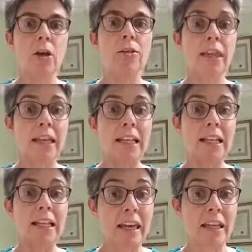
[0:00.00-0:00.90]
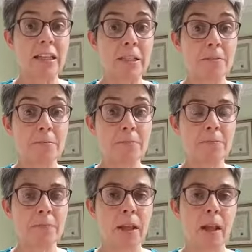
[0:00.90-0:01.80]
They'll get it.
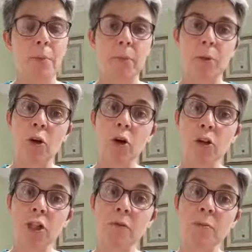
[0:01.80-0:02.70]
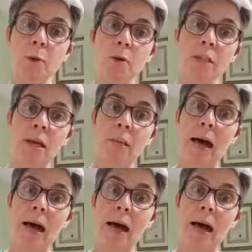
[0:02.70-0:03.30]
But because you've spoke to them